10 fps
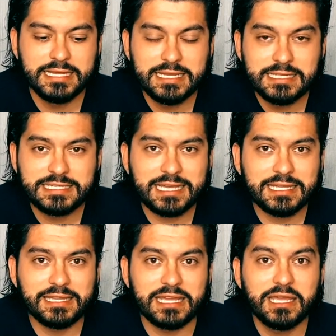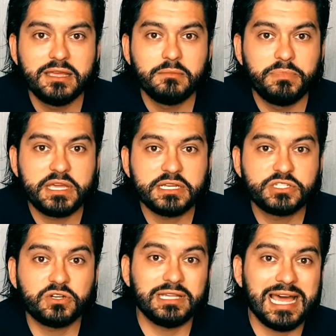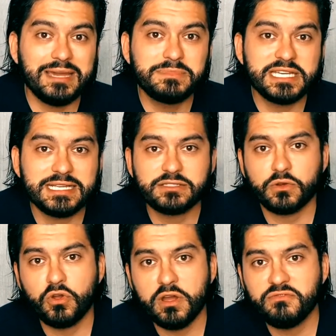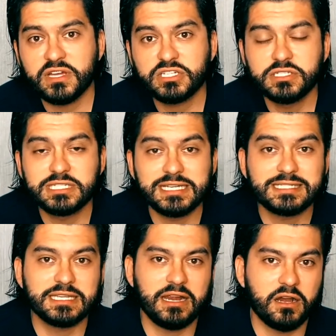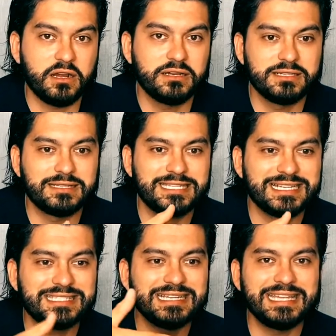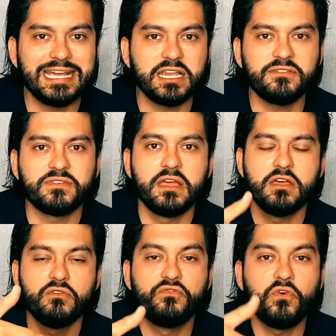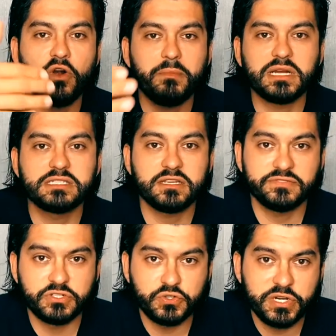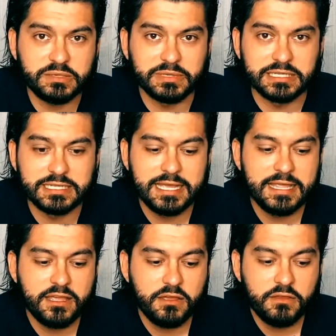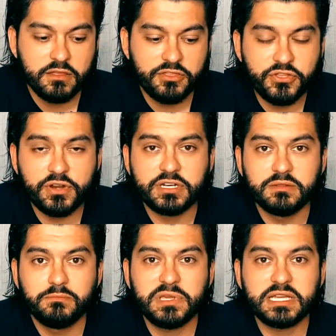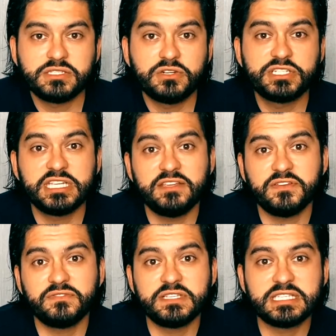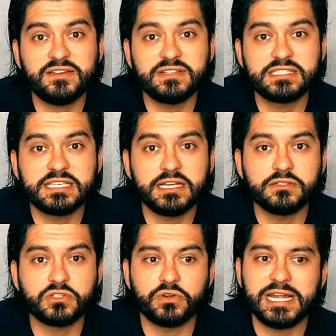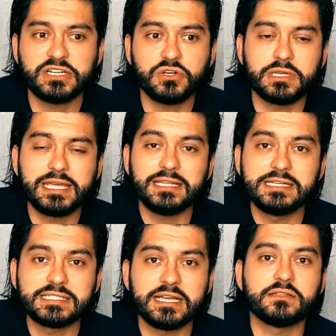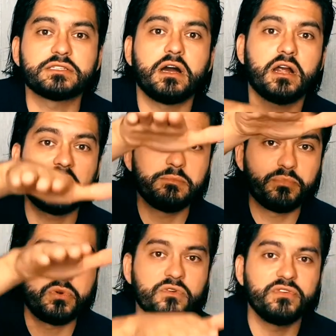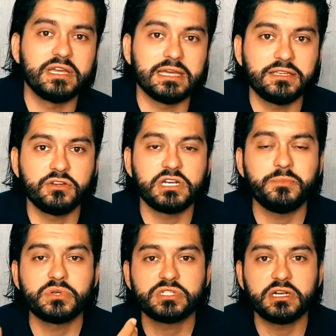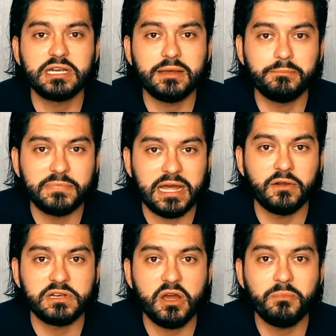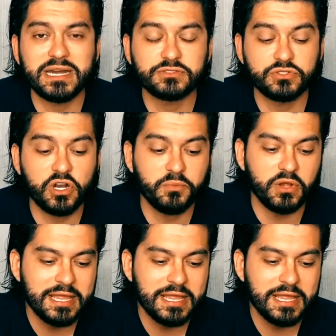Secondly, because your Lyme test or co-infection tests are testing negative 4 months after treatment. Third, because your CD57 cells or natural killing cells are improving and your numbers are now back to normal.